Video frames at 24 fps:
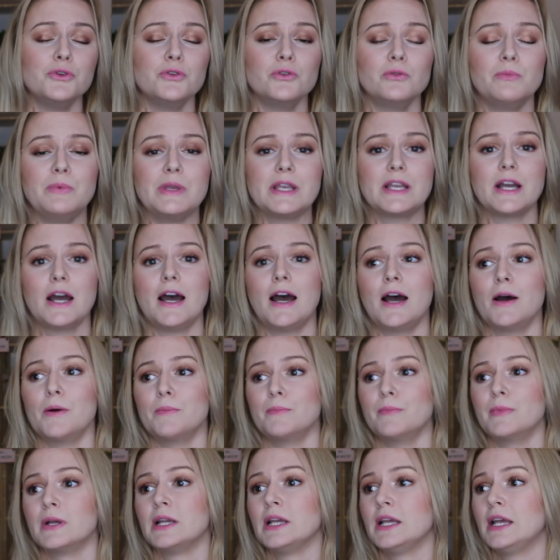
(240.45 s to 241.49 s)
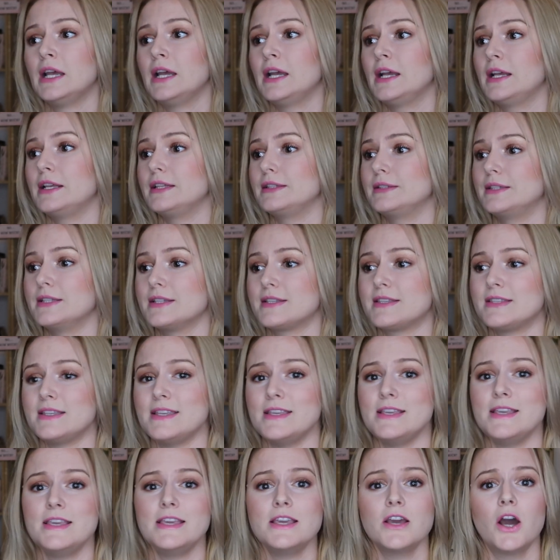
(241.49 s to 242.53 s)
you become the
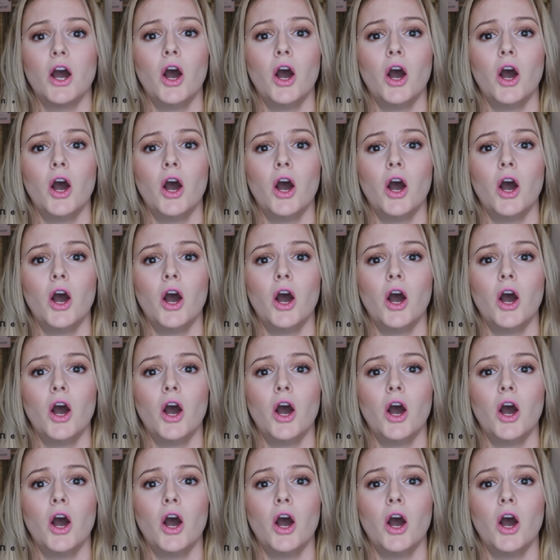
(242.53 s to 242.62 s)
CEO